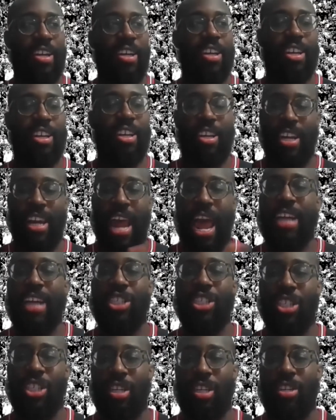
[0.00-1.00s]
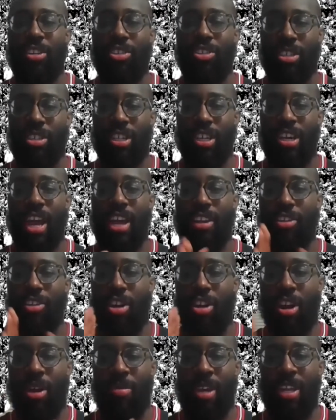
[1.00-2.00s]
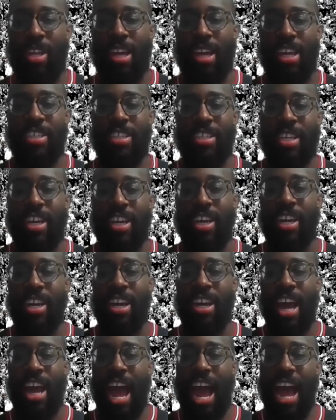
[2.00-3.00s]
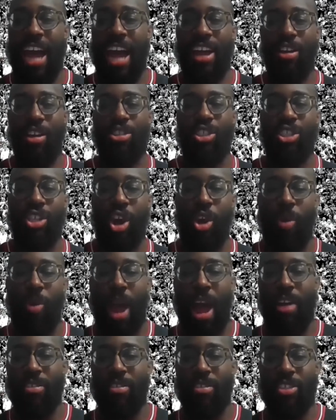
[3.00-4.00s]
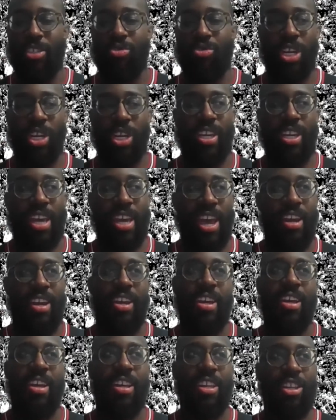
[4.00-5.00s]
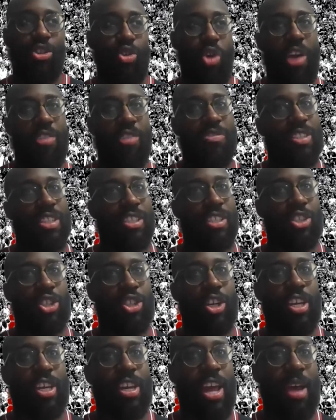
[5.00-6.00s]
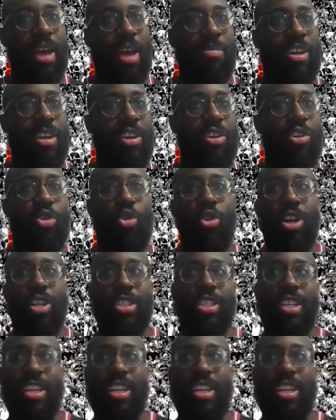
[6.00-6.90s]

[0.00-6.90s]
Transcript: connection? Or is it, you know what I mean? Like, is it I go show out this weekend, UFC is looking at me, or is it